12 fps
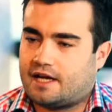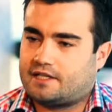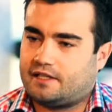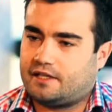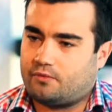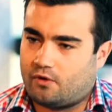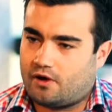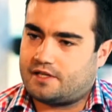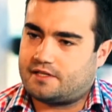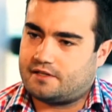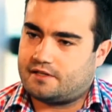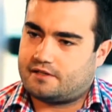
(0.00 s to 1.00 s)
it actually
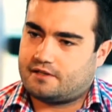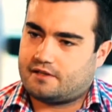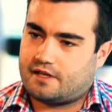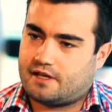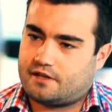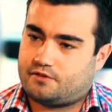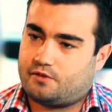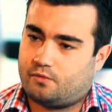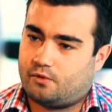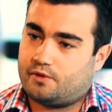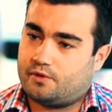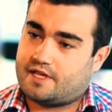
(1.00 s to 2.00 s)
rises uh,
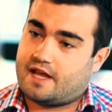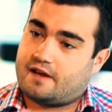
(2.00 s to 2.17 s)
towards